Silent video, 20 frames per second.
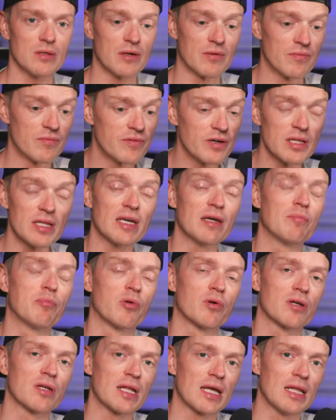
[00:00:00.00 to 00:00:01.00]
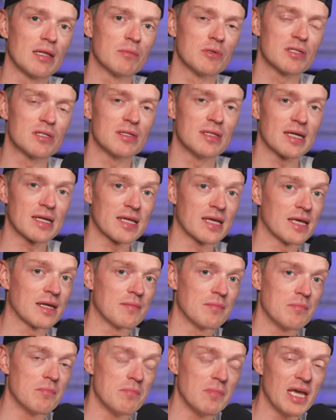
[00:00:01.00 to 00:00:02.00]
a really important element that
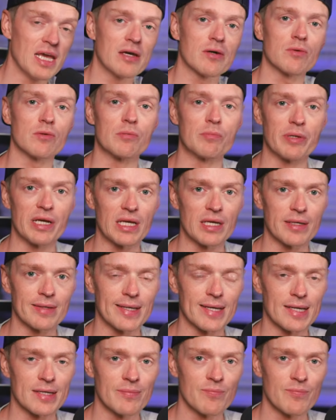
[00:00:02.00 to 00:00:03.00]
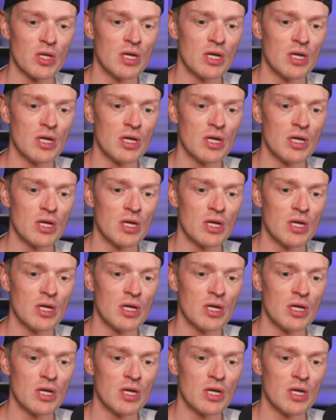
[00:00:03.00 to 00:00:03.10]
can make or break your kick.